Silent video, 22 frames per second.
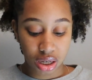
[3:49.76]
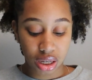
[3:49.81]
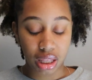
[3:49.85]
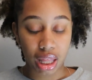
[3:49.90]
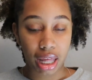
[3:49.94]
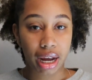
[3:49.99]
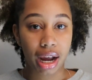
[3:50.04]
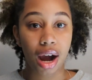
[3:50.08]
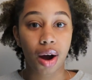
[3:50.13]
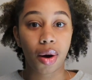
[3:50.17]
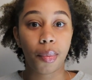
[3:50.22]

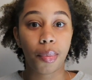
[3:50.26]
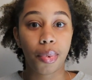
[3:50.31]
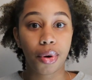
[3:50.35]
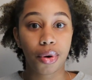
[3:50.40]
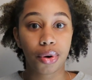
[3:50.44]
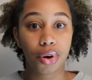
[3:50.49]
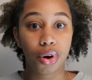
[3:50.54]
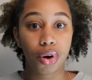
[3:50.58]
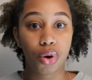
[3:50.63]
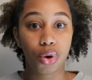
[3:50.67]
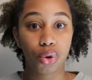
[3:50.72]
like I'll
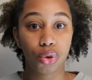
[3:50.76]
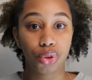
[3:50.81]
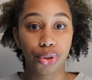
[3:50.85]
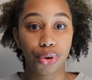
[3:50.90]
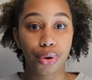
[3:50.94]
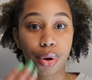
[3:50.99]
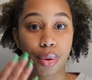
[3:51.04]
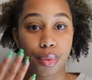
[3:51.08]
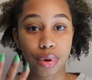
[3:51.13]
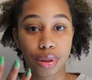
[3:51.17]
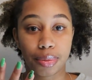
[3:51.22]
poke a hole
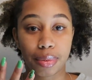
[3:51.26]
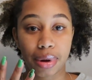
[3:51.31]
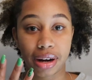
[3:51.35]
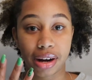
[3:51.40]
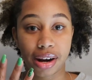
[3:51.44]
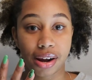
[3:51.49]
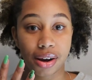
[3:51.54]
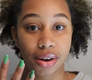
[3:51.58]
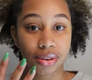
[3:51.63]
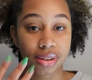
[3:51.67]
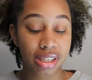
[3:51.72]
through it with my
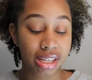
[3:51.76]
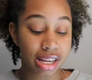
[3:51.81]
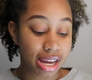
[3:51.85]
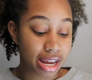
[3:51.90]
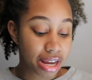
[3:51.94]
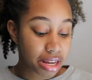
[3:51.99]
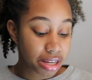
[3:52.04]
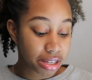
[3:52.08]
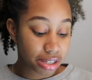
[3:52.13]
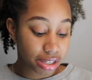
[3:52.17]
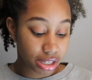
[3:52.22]
nails.
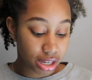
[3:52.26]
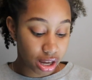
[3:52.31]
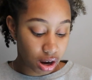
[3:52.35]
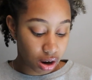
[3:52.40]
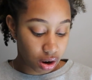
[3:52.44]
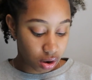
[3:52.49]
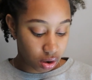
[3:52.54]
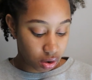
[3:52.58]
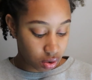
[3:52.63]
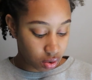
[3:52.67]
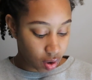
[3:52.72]

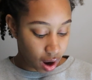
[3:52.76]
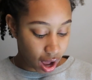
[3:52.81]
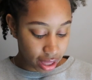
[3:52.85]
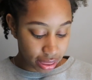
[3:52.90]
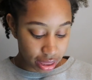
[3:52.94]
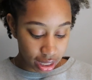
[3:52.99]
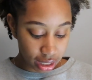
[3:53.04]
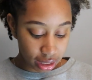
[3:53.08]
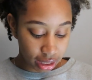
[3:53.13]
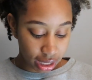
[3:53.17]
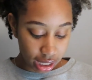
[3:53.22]
So I
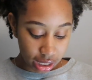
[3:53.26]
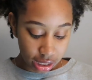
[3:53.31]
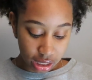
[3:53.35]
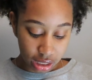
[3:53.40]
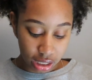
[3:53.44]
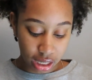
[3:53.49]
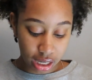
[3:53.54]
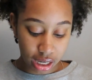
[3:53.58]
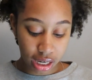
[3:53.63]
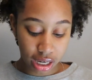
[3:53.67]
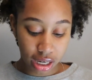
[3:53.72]
think that's
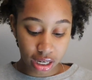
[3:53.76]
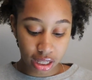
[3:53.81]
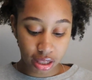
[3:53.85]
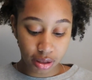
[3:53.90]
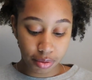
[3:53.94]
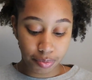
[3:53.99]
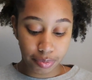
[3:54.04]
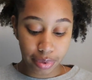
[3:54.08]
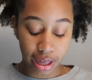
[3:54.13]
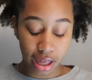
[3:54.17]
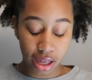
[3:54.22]
good.
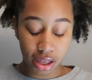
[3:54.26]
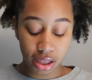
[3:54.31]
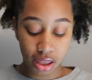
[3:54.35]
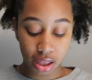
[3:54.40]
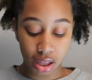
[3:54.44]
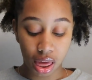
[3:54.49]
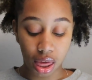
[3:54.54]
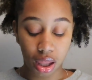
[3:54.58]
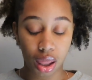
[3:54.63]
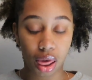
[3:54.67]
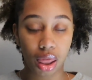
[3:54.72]
The bathe,
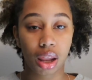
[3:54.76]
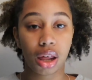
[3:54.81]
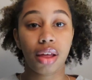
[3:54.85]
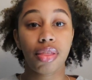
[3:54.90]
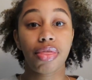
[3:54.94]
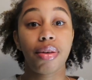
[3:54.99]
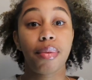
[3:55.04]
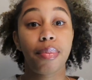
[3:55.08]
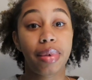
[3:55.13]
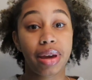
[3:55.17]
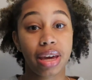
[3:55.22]

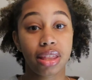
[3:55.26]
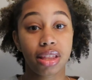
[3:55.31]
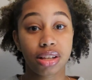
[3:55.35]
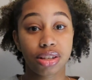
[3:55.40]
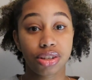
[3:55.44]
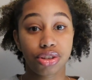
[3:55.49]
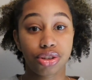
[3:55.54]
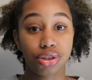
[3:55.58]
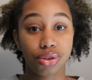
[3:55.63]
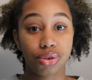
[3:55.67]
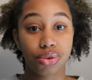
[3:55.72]
the
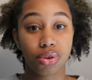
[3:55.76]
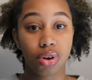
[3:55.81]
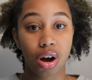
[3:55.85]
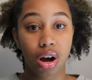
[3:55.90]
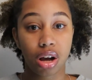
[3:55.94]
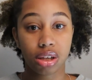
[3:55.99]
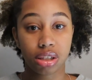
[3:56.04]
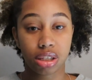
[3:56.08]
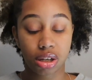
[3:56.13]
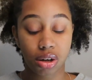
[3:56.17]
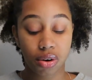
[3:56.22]
bathing suit
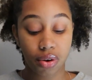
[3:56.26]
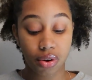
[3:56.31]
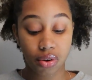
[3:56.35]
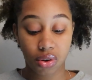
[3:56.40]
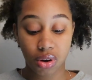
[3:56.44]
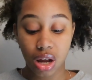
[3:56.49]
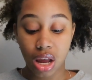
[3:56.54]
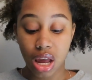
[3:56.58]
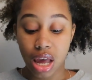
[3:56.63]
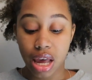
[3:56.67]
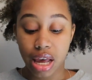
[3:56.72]

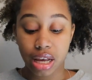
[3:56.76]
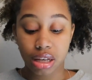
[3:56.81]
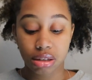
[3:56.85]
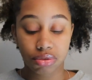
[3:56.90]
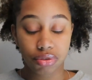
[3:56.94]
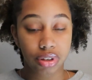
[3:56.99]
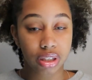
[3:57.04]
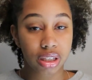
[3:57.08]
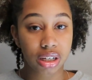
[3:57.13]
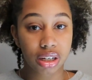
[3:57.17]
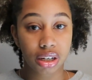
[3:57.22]
also is
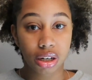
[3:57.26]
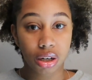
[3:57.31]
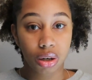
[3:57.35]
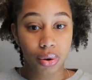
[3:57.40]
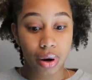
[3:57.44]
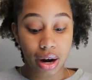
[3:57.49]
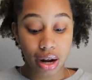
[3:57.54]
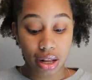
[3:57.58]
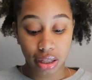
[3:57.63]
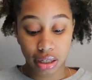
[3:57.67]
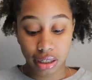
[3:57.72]
really good
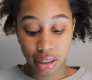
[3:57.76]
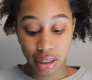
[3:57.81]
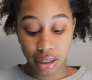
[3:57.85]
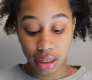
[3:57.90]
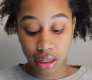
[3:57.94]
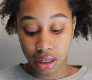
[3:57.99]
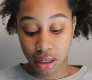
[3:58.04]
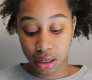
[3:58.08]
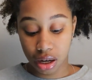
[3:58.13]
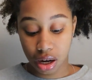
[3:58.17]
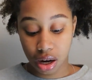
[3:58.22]

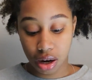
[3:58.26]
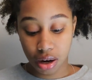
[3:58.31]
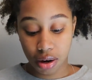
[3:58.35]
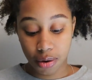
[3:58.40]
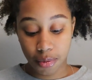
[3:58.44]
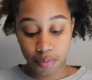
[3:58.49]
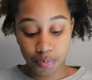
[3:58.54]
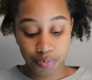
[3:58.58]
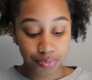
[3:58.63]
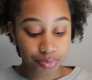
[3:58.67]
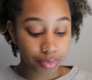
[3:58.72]
quality.
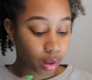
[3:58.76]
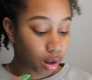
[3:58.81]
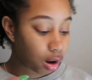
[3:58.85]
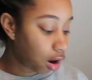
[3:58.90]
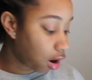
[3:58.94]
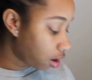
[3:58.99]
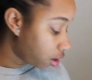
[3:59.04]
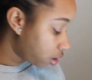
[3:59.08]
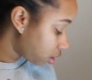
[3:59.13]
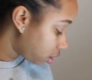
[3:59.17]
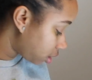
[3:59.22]
Um,
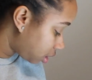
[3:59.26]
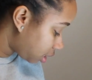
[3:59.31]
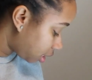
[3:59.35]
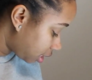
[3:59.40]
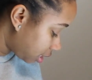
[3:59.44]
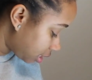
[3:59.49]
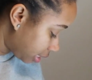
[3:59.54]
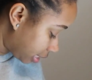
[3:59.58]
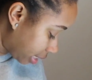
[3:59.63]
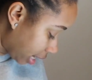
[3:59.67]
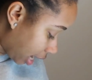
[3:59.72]
all of
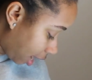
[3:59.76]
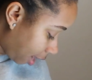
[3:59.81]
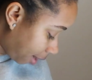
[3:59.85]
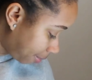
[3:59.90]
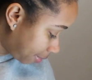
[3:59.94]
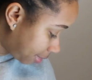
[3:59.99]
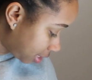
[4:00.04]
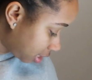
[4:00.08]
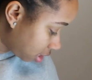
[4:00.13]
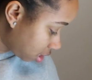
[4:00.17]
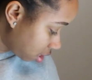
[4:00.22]
these
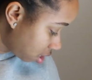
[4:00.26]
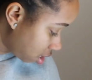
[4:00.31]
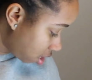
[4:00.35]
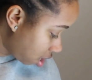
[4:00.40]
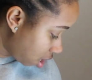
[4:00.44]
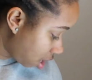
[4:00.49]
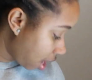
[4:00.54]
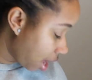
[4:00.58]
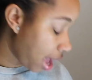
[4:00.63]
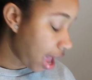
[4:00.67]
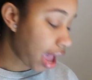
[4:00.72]
tops
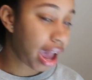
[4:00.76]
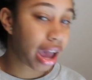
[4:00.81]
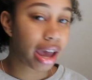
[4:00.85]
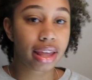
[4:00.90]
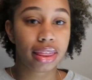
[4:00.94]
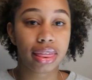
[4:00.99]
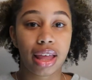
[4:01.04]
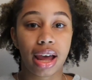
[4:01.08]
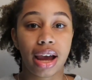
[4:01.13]
had